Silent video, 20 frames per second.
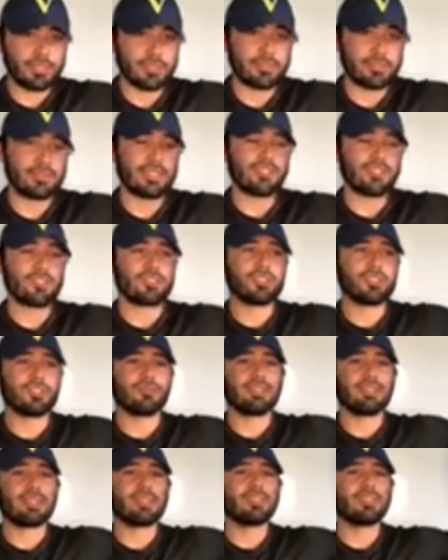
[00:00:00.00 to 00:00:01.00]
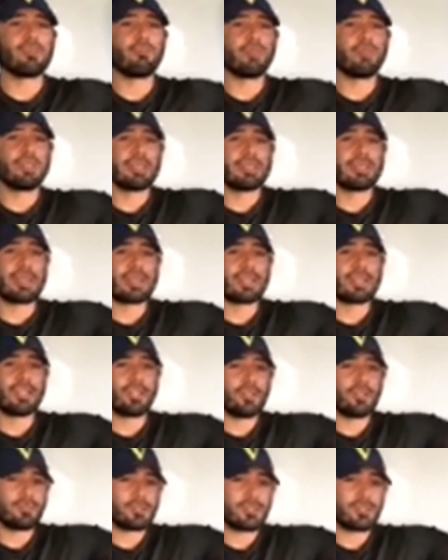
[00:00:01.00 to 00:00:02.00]
They just love getting the money that
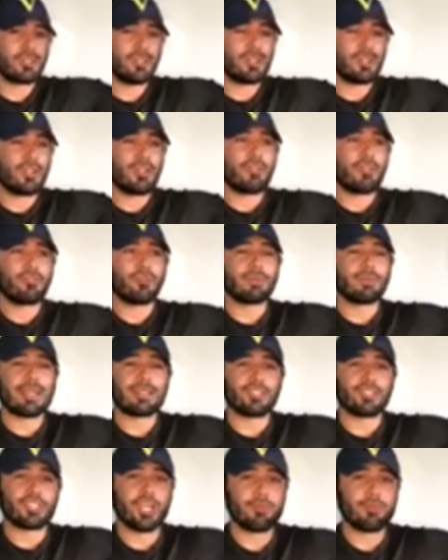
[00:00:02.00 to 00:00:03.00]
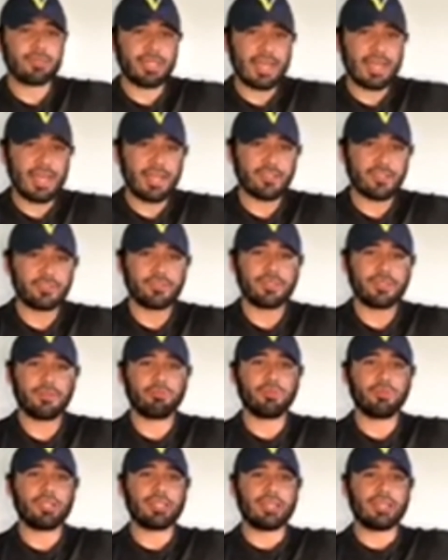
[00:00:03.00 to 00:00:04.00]
comes from that job they have.
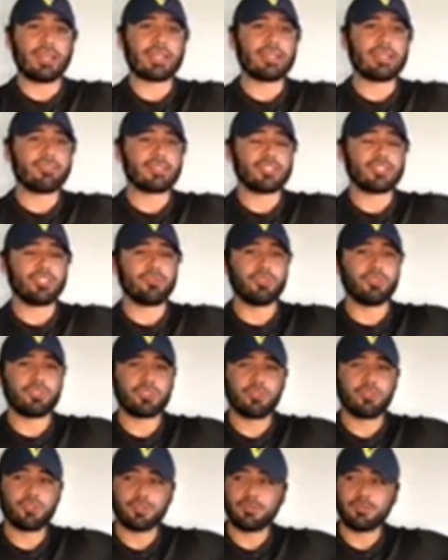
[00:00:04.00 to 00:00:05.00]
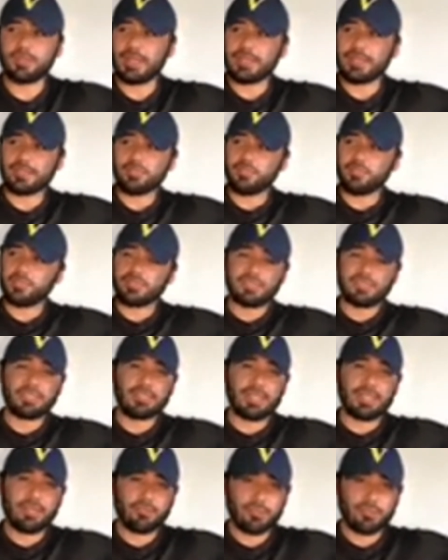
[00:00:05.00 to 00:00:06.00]
But I guarantee you, if you told them you can sit
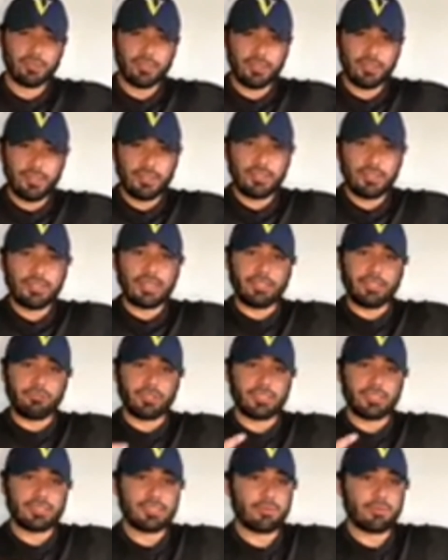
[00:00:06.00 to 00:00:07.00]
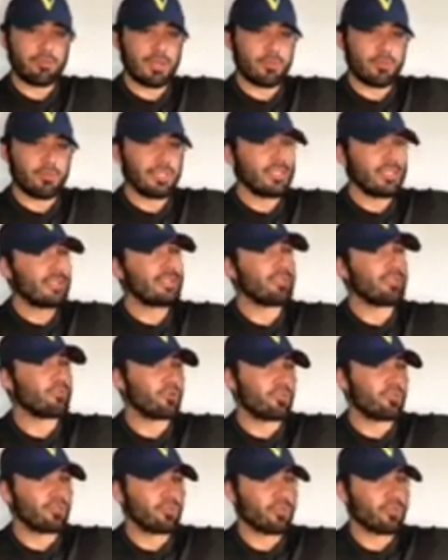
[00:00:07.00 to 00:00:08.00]
down and you'll get the same amount of money, they won't
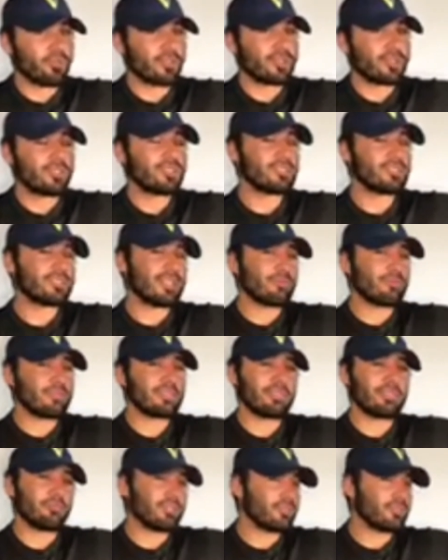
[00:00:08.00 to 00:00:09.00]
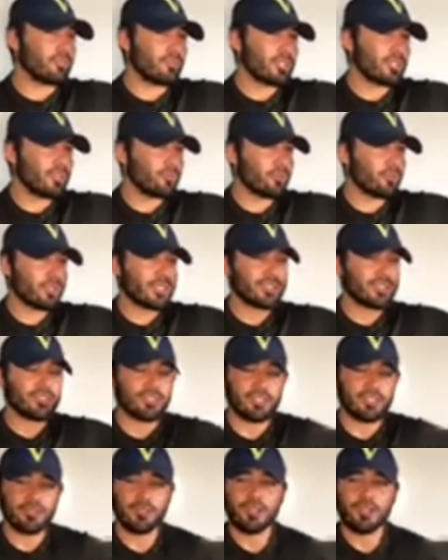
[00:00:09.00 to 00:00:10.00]
go to work. So that means they really don't love working, you know.